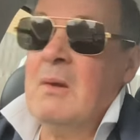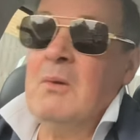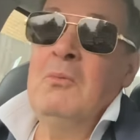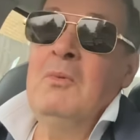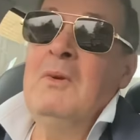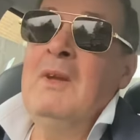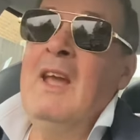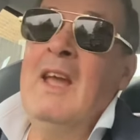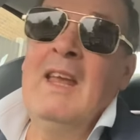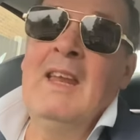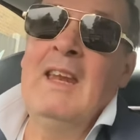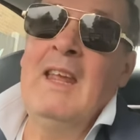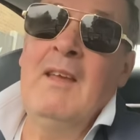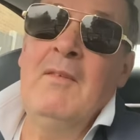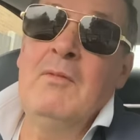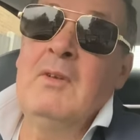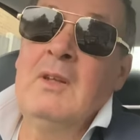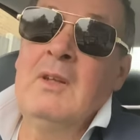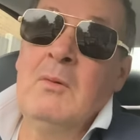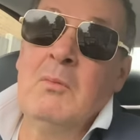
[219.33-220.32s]
You're not
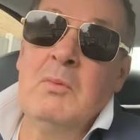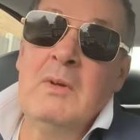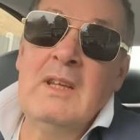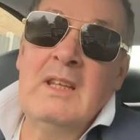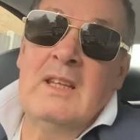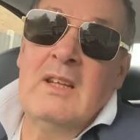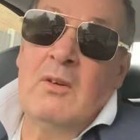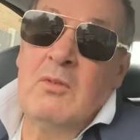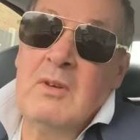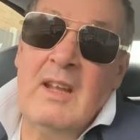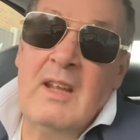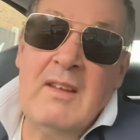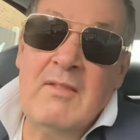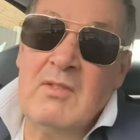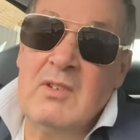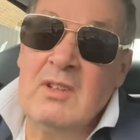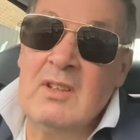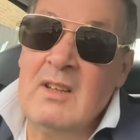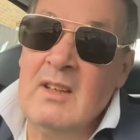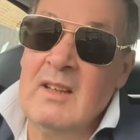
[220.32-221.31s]

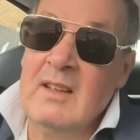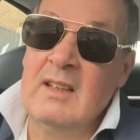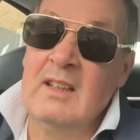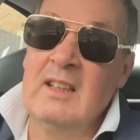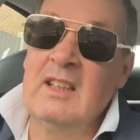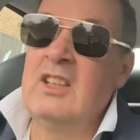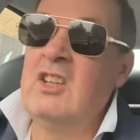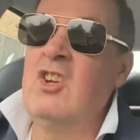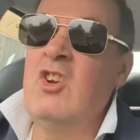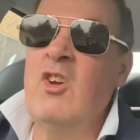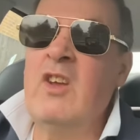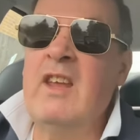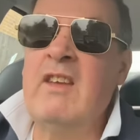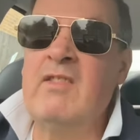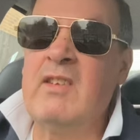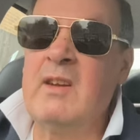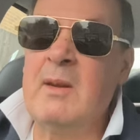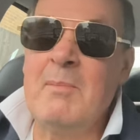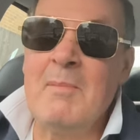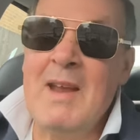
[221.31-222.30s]
even
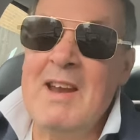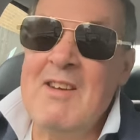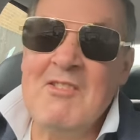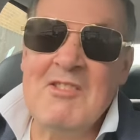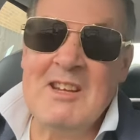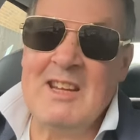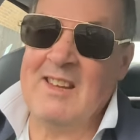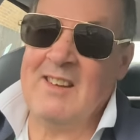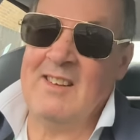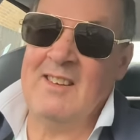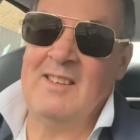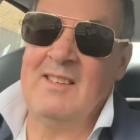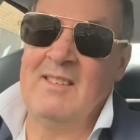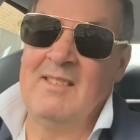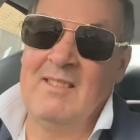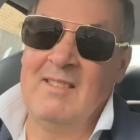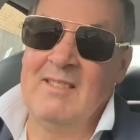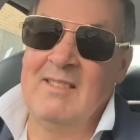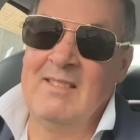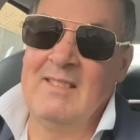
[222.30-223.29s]
American.
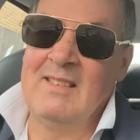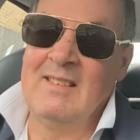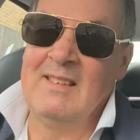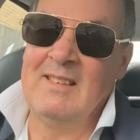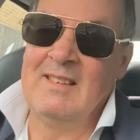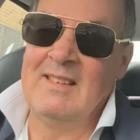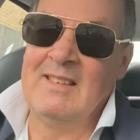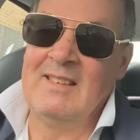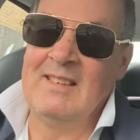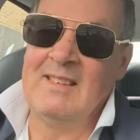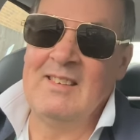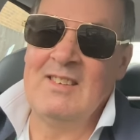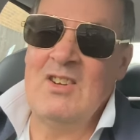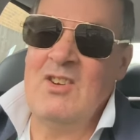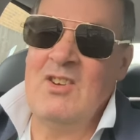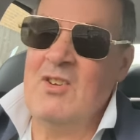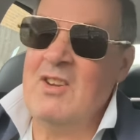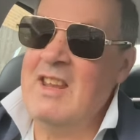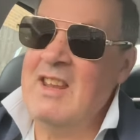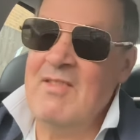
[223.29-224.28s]
You're
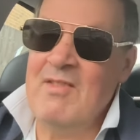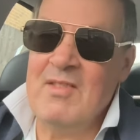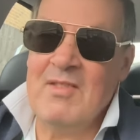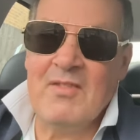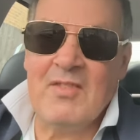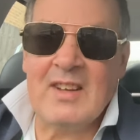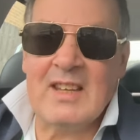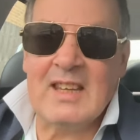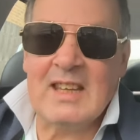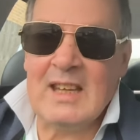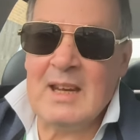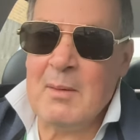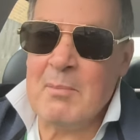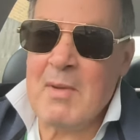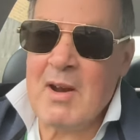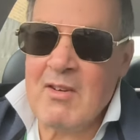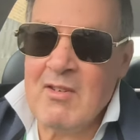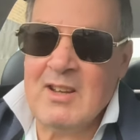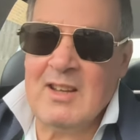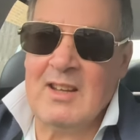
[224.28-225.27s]
not even fucking
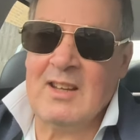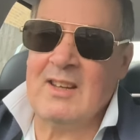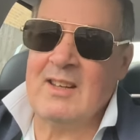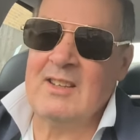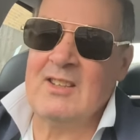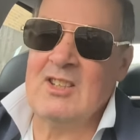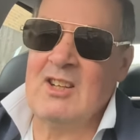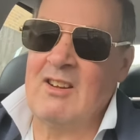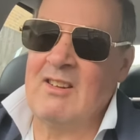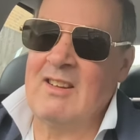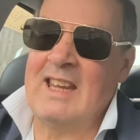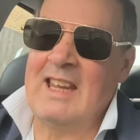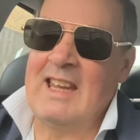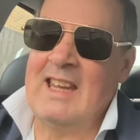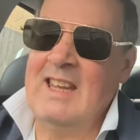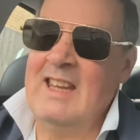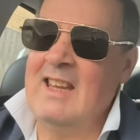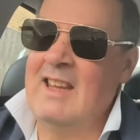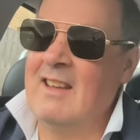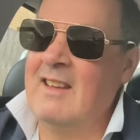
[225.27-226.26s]
American,
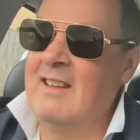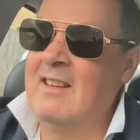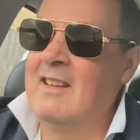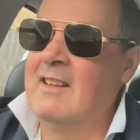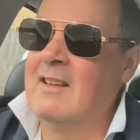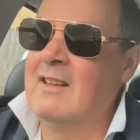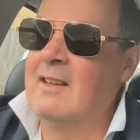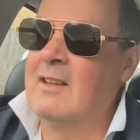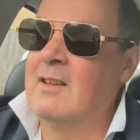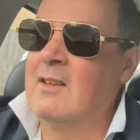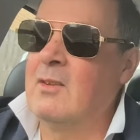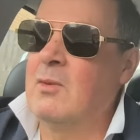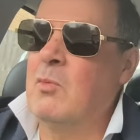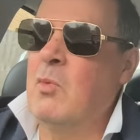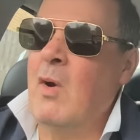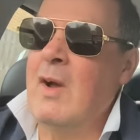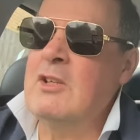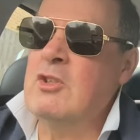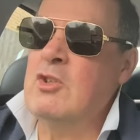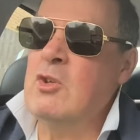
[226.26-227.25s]
Chunky. So
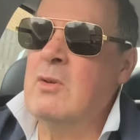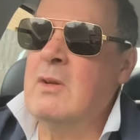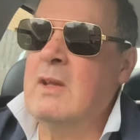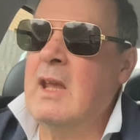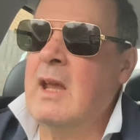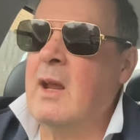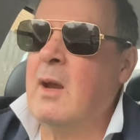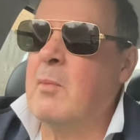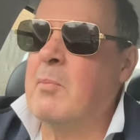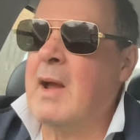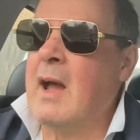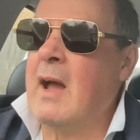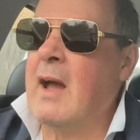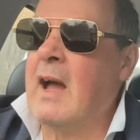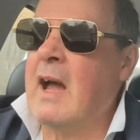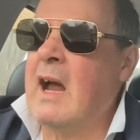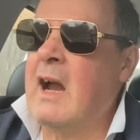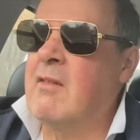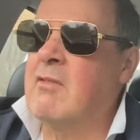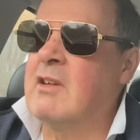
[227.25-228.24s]
why do you care about
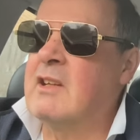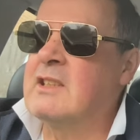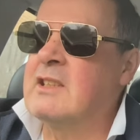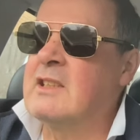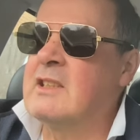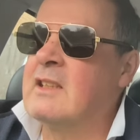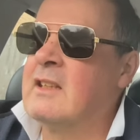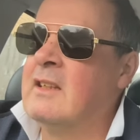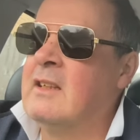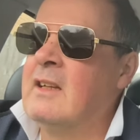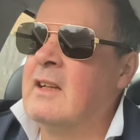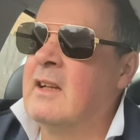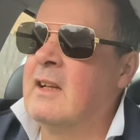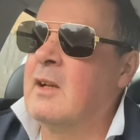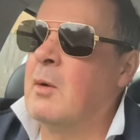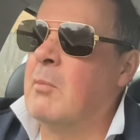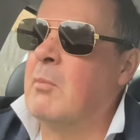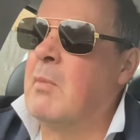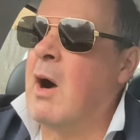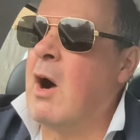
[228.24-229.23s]
Harris,
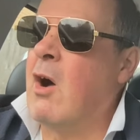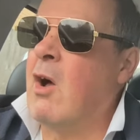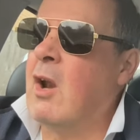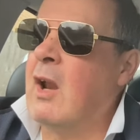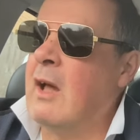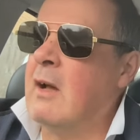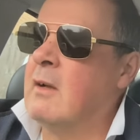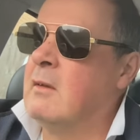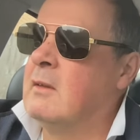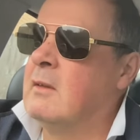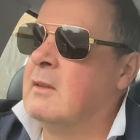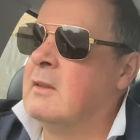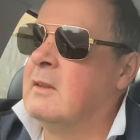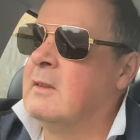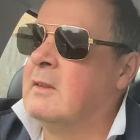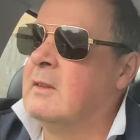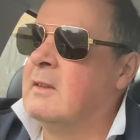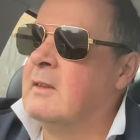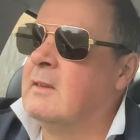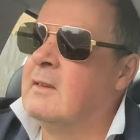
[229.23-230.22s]
Kamala
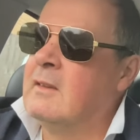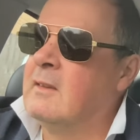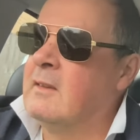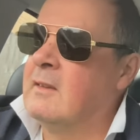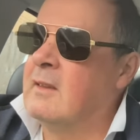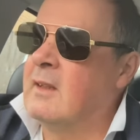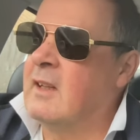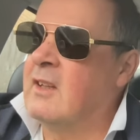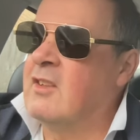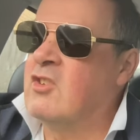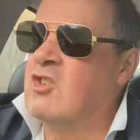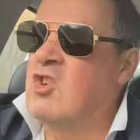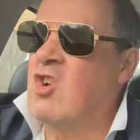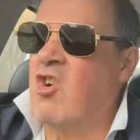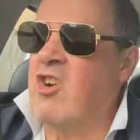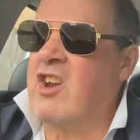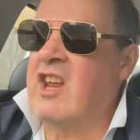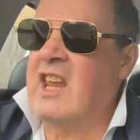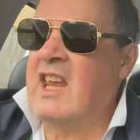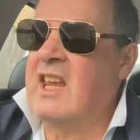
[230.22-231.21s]
and
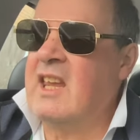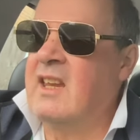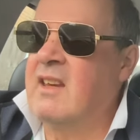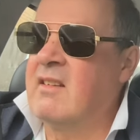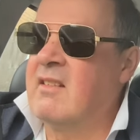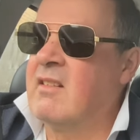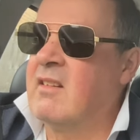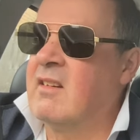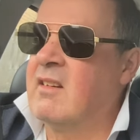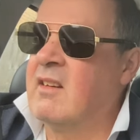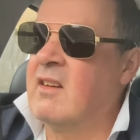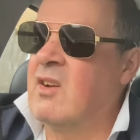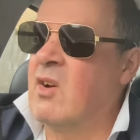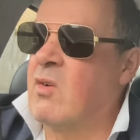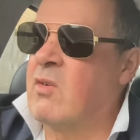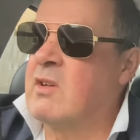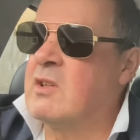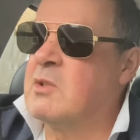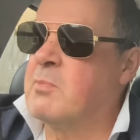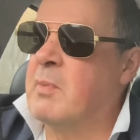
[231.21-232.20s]
Donnie, the
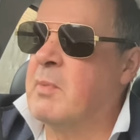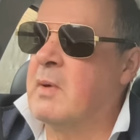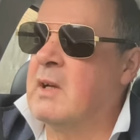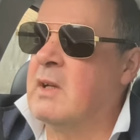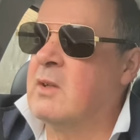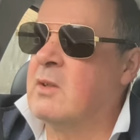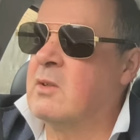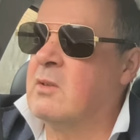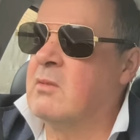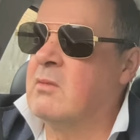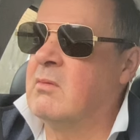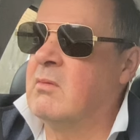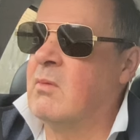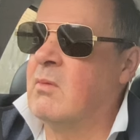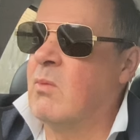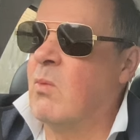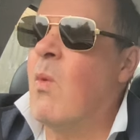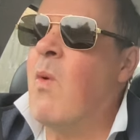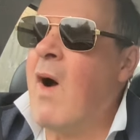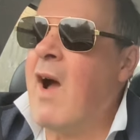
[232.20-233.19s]
orange balloon?
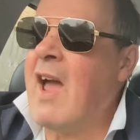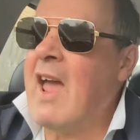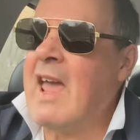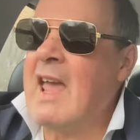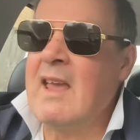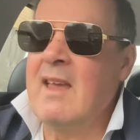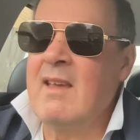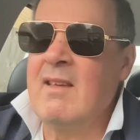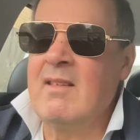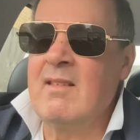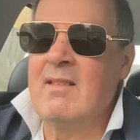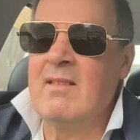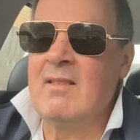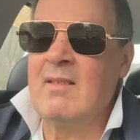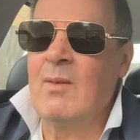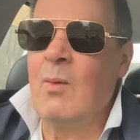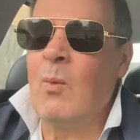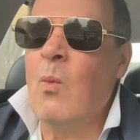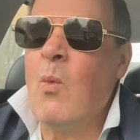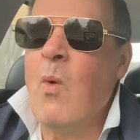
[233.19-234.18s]
Why?
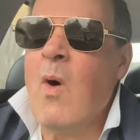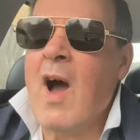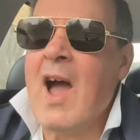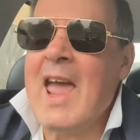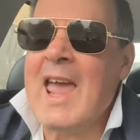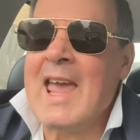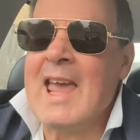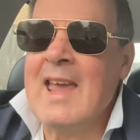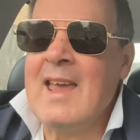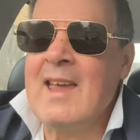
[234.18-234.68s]
Why?